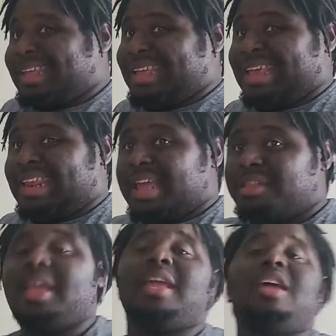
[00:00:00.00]

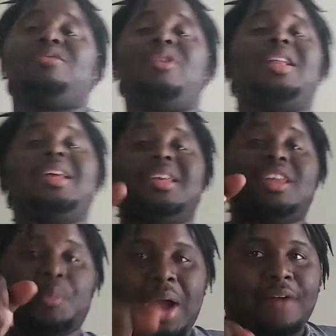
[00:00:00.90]
NXT. And guess what? Your
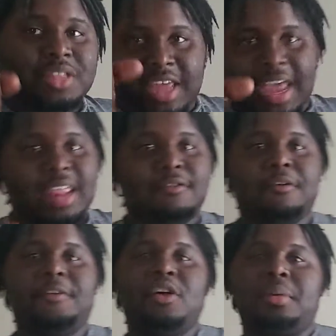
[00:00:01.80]
prophecy ain't even
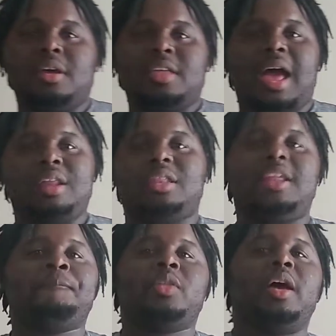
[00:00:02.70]
fulfilled because,
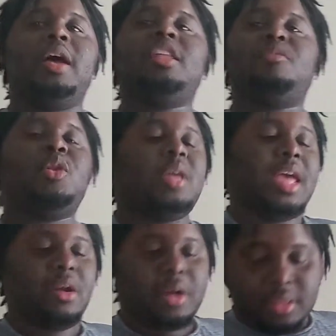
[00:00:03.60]
honestly, Undisputed
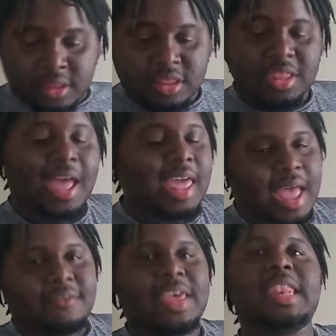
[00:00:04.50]
Era does not
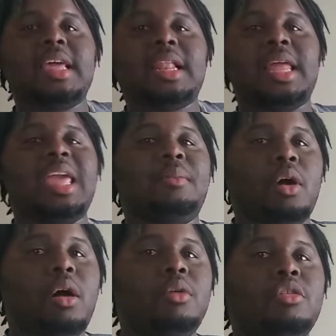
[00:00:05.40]
have any claim or
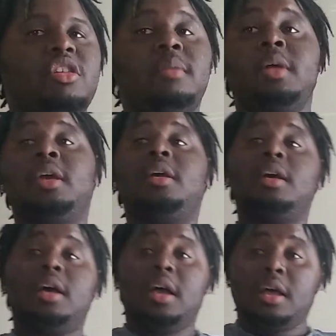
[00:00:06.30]
ownership
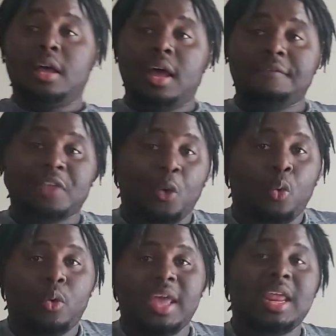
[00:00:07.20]
of the
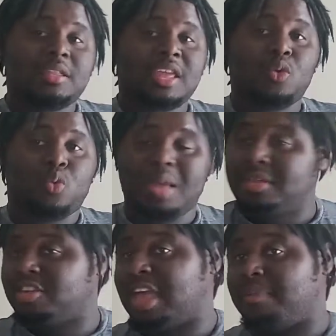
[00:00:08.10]
NXT
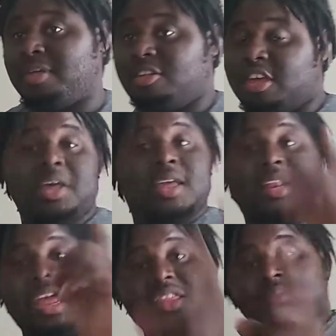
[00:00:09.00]
Women's Championship.
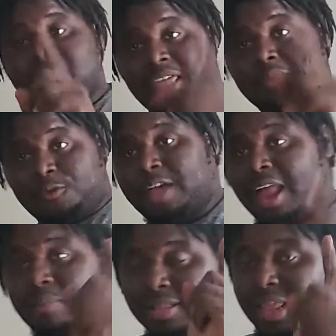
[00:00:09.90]
That's something that keeps forgotten
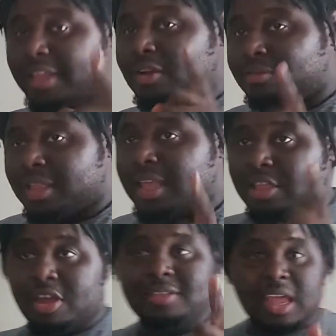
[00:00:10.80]
about that I don't think that
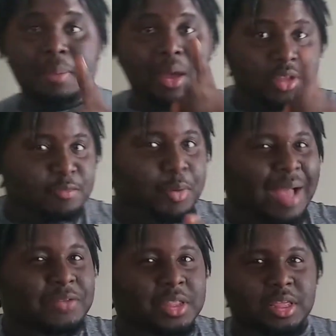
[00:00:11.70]
y'all think about with this
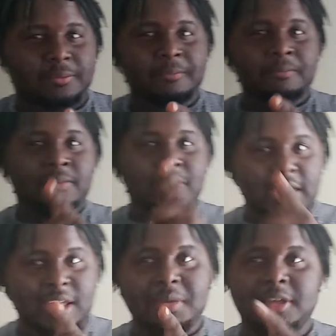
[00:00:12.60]
prophecy. You
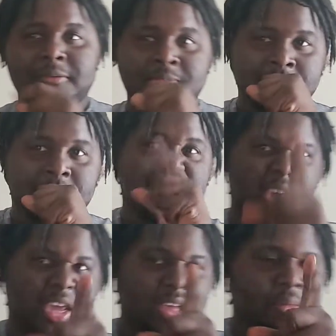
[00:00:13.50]
hear me? You
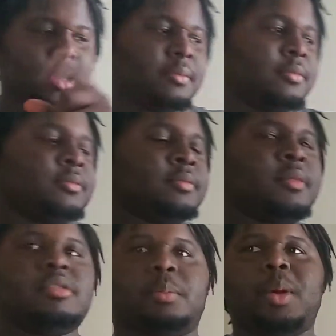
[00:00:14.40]
hear me?
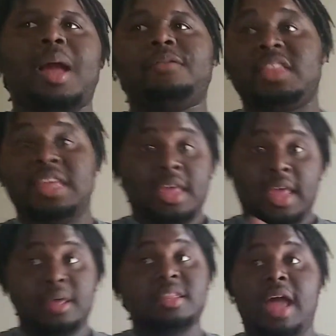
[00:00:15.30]
So the prophecy
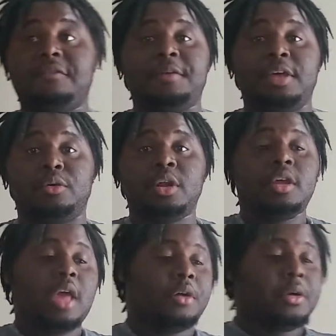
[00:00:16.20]
is not fulfilled.
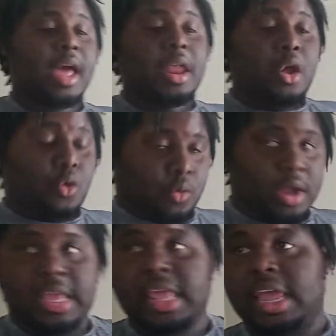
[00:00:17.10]
Y'all do not
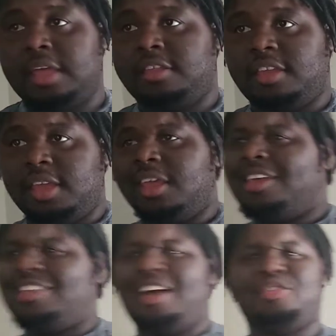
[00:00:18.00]
run NXT.
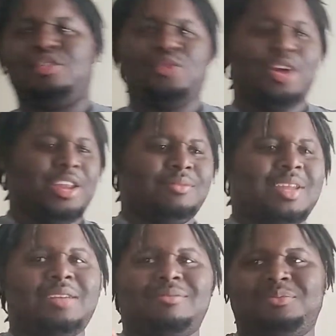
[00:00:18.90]
Y'all just run
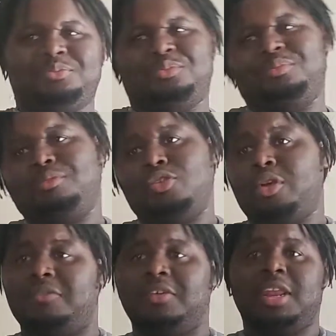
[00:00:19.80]

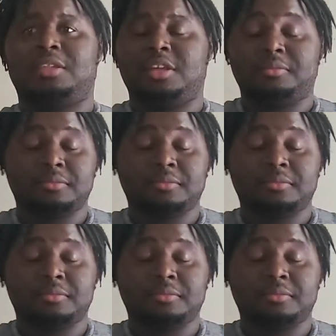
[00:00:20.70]
majority of NXT.